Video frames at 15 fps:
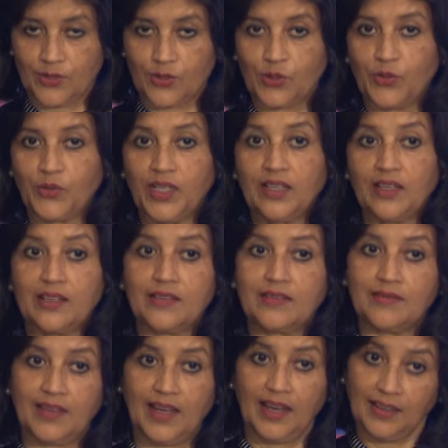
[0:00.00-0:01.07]
So we need
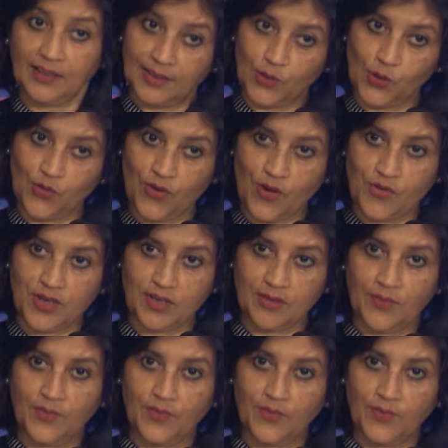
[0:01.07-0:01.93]
another co-founder.